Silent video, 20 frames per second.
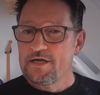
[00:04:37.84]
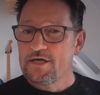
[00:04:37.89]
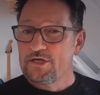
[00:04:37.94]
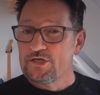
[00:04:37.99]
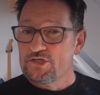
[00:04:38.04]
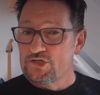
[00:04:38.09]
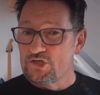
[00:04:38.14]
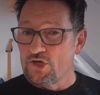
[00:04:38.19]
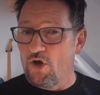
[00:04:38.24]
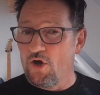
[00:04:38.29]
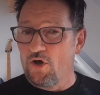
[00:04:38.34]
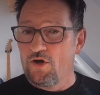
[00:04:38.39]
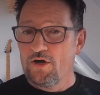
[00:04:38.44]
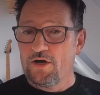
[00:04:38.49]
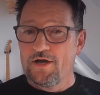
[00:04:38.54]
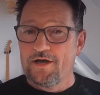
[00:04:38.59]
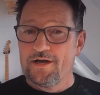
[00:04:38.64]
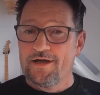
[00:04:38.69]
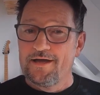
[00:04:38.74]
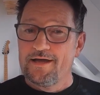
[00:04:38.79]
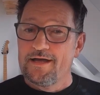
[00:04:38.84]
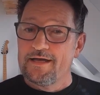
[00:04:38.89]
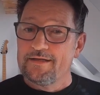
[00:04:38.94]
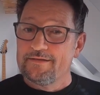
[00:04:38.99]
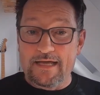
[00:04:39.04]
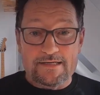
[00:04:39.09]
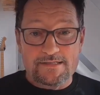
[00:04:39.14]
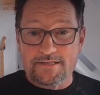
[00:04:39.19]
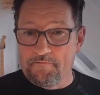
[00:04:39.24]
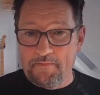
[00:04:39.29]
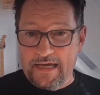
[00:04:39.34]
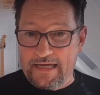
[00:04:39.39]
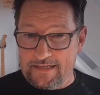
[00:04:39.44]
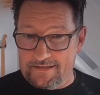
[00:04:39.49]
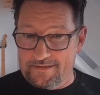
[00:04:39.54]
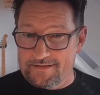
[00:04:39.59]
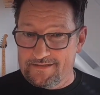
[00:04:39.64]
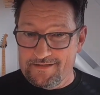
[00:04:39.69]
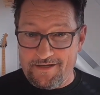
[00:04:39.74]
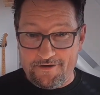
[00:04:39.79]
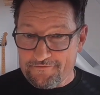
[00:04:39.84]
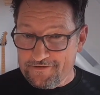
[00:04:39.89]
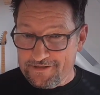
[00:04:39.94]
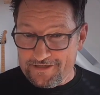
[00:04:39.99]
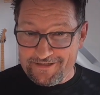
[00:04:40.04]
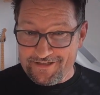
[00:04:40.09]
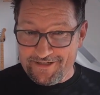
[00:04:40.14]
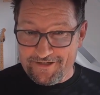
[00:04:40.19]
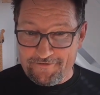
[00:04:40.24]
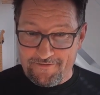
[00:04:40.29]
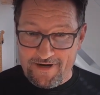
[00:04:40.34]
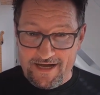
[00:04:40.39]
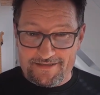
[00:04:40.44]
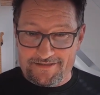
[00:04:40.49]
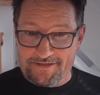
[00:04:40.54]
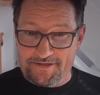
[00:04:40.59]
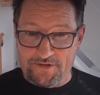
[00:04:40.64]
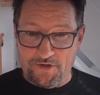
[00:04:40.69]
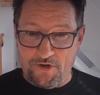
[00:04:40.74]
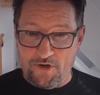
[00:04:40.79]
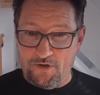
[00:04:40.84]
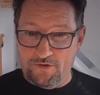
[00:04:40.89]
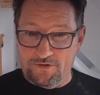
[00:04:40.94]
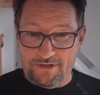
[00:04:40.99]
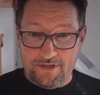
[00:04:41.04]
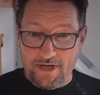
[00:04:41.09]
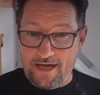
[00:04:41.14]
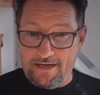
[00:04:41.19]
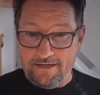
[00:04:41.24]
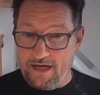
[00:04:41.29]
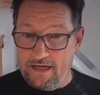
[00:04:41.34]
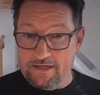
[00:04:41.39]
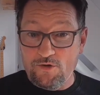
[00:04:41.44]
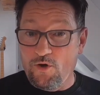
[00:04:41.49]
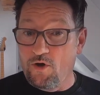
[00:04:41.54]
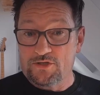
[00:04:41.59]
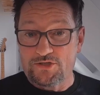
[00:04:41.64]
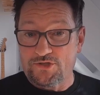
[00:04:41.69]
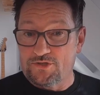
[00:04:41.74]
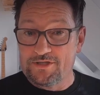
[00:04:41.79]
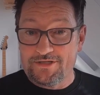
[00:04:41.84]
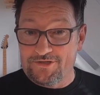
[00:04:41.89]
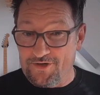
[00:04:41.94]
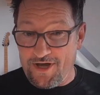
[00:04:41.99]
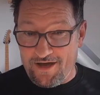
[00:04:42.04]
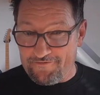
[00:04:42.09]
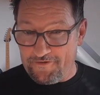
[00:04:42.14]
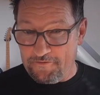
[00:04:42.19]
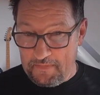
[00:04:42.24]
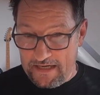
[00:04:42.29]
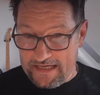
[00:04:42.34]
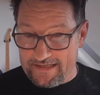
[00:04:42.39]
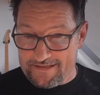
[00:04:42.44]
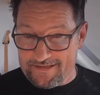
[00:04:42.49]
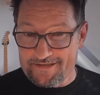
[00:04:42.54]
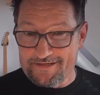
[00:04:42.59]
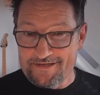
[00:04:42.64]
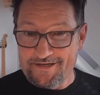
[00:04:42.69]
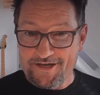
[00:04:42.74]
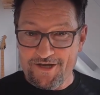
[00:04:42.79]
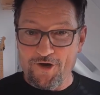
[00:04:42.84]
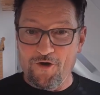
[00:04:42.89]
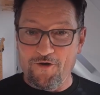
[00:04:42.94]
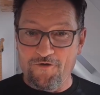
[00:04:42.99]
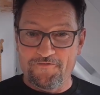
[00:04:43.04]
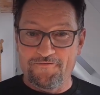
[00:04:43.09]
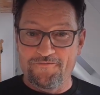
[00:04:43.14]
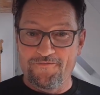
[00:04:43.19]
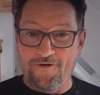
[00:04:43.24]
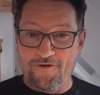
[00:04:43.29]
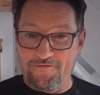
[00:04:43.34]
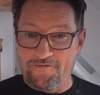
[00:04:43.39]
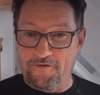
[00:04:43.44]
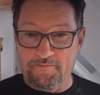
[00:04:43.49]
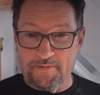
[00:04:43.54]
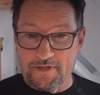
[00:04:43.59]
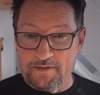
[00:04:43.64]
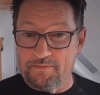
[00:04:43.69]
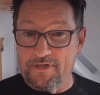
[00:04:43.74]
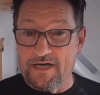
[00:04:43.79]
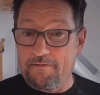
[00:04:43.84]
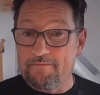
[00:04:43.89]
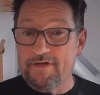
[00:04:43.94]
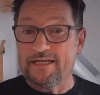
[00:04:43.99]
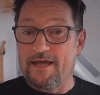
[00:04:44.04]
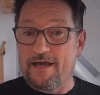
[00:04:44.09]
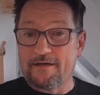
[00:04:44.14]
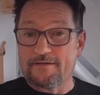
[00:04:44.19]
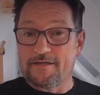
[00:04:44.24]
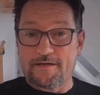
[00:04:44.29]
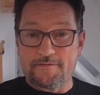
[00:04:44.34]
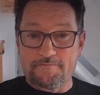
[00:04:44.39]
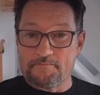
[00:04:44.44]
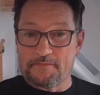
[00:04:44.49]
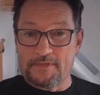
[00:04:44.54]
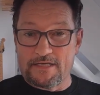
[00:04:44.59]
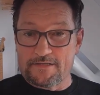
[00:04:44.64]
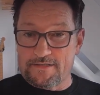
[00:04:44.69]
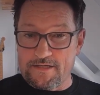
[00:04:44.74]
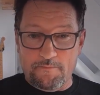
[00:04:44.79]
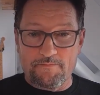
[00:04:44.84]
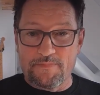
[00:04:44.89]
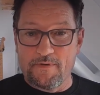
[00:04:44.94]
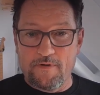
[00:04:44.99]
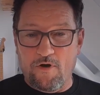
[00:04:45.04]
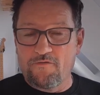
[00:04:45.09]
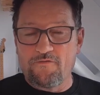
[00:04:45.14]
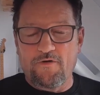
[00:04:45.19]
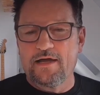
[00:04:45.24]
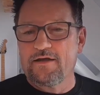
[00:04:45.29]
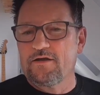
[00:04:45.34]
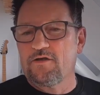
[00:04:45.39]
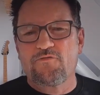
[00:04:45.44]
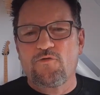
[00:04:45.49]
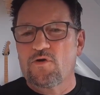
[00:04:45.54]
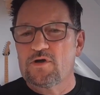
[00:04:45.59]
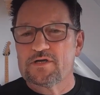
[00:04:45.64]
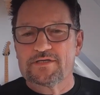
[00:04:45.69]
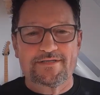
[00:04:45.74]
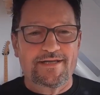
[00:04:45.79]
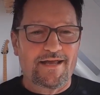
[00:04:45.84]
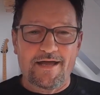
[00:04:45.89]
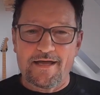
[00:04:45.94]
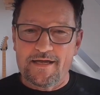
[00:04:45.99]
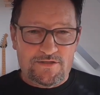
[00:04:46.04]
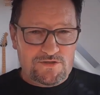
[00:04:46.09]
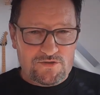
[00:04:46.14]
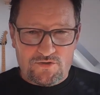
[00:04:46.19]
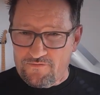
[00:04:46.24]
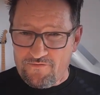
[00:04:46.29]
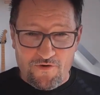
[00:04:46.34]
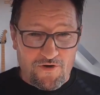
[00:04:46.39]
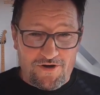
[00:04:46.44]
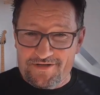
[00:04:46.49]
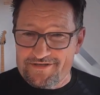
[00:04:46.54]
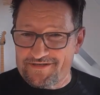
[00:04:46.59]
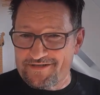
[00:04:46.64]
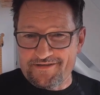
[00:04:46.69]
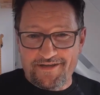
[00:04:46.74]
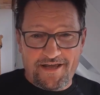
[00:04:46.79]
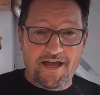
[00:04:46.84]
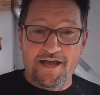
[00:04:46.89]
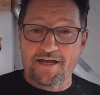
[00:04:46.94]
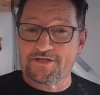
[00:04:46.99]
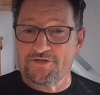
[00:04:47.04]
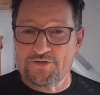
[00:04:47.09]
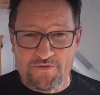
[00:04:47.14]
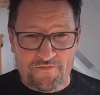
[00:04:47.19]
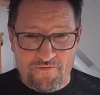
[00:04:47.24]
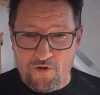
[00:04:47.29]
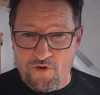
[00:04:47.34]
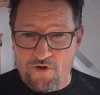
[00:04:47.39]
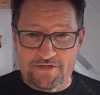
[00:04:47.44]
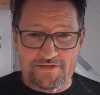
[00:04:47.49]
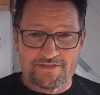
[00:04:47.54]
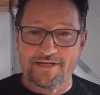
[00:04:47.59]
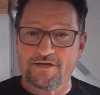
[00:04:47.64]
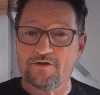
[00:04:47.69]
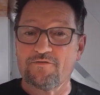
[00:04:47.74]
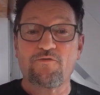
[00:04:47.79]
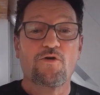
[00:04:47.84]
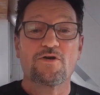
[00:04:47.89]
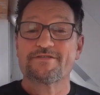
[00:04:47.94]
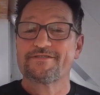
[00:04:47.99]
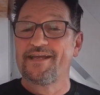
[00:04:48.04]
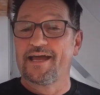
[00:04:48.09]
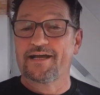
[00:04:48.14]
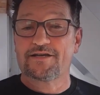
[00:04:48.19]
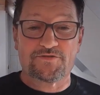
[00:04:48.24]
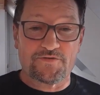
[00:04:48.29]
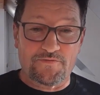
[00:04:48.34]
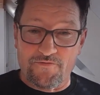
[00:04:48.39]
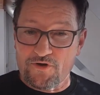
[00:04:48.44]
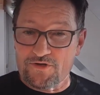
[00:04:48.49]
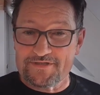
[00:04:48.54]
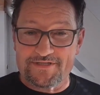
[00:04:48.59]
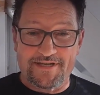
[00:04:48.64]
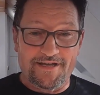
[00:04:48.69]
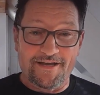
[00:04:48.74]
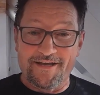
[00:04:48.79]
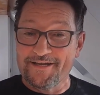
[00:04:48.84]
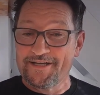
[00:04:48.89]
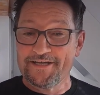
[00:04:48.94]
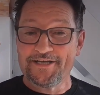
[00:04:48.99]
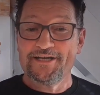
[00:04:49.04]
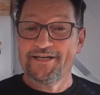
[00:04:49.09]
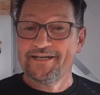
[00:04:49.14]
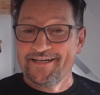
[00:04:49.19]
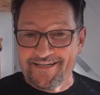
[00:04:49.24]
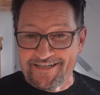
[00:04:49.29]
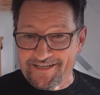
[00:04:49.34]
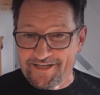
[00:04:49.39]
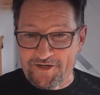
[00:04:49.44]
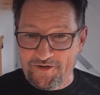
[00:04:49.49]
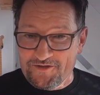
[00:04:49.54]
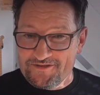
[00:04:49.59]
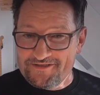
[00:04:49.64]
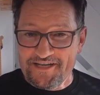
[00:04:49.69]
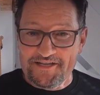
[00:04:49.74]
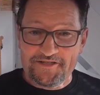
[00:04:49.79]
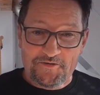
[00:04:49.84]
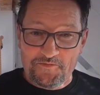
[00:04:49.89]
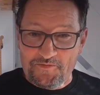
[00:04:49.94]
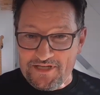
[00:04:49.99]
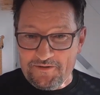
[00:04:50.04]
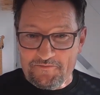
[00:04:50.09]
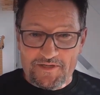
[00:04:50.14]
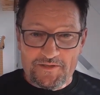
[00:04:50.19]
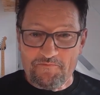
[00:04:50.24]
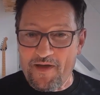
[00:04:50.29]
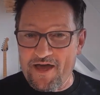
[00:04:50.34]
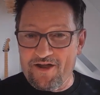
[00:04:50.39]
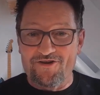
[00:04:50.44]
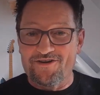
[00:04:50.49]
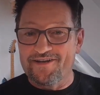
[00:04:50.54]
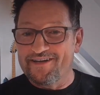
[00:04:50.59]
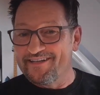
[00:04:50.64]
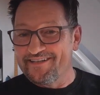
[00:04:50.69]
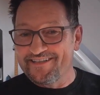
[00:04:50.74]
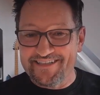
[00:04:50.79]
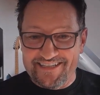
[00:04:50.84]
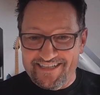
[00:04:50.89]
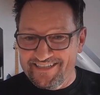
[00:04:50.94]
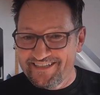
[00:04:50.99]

So there's a mix, definitely, right? So you also need to have a mix of people. There's some and of course there are introverts and there are extroverts, and of course the extroverts are tend to be a bit better in